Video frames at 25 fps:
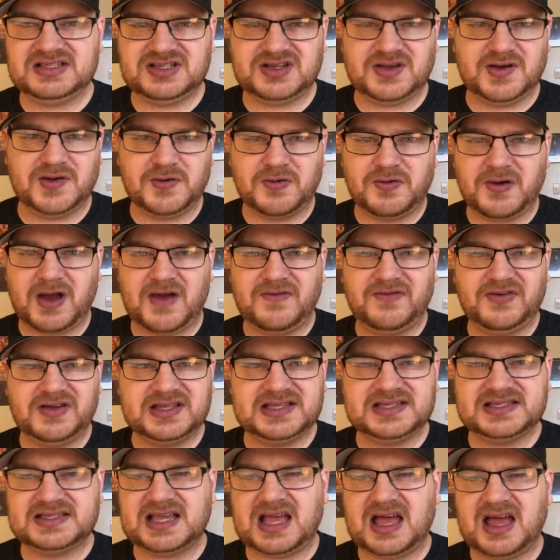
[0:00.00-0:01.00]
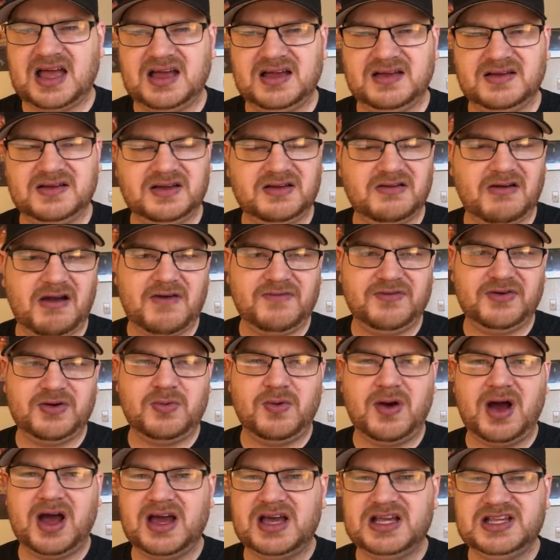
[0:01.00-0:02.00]
So graphic,
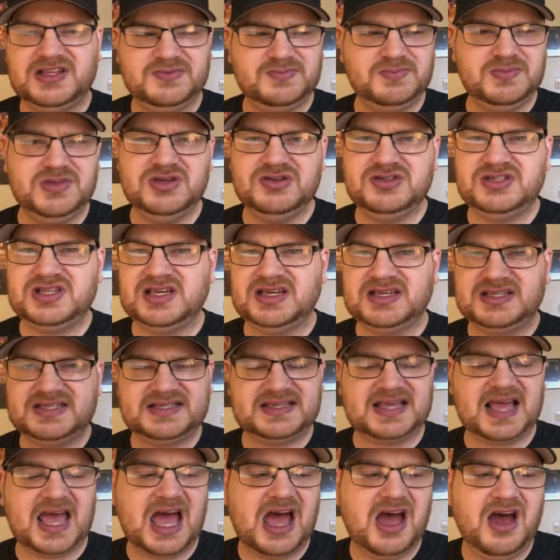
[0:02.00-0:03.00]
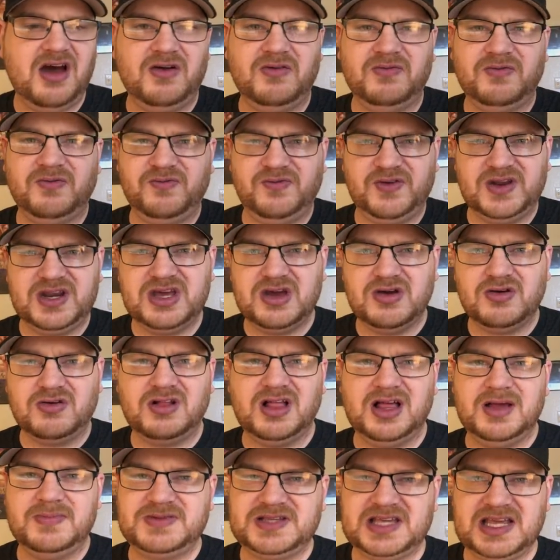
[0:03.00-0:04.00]
graphic-wise, music, sound, Sound, video
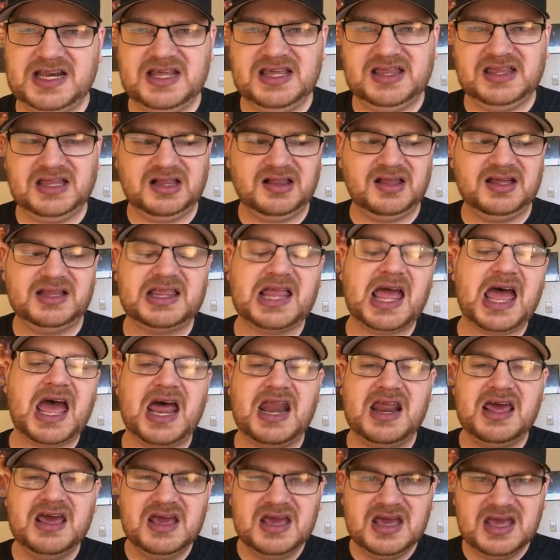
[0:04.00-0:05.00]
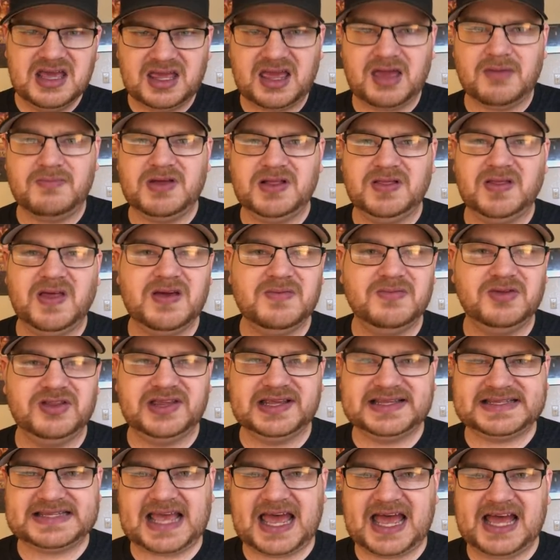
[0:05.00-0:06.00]
clips, anything like that can be labeled
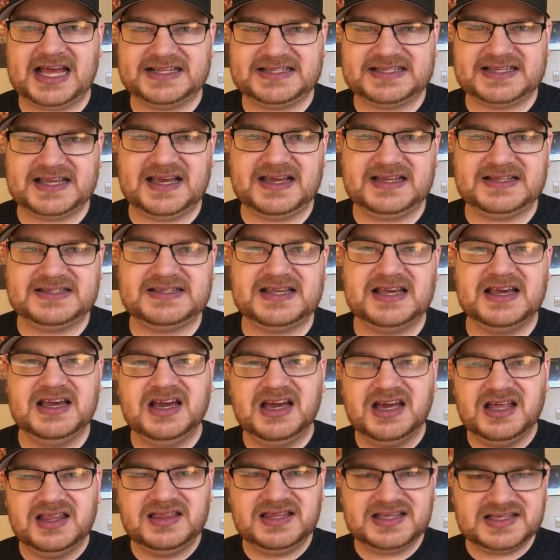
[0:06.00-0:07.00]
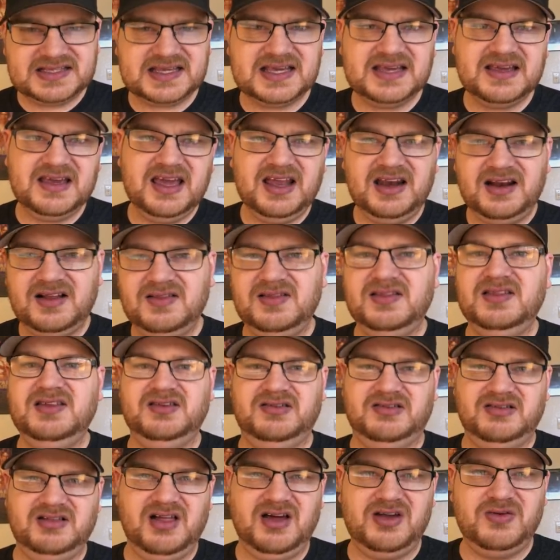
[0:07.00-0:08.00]
as assets. This can get a
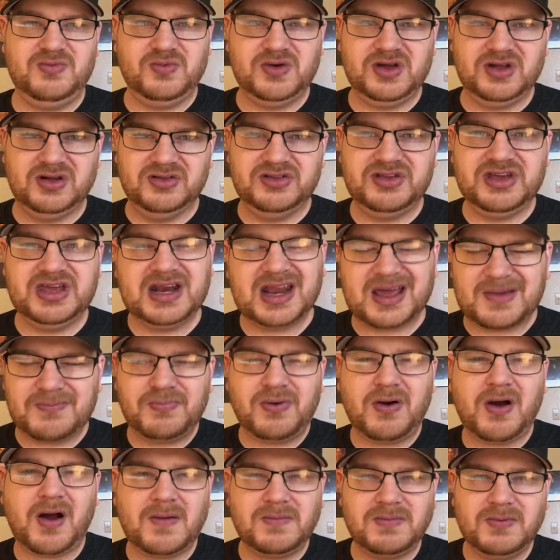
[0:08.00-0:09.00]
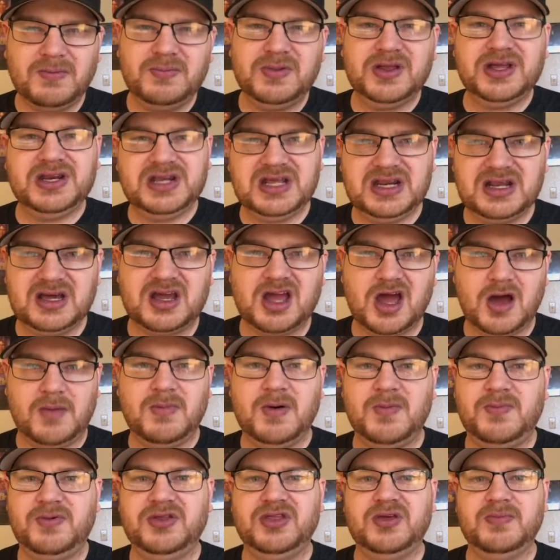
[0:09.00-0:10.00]
little unwieldy, and I probably need to come
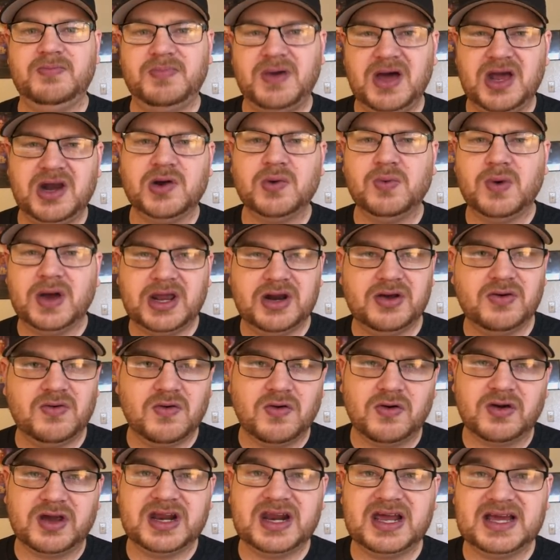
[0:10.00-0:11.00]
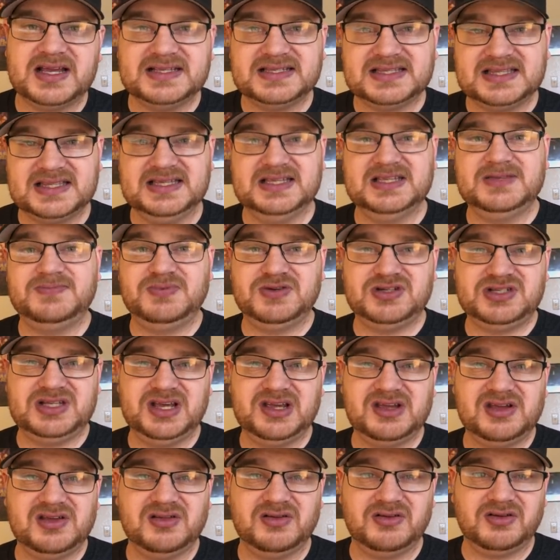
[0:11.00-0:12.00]
up with a better way to organize this
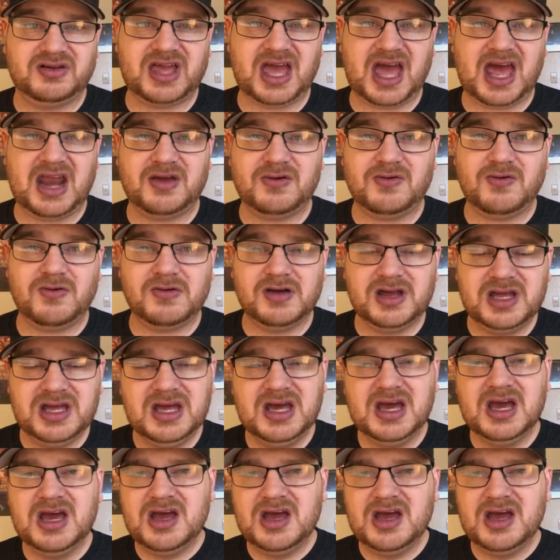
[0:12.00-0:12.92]
particular category.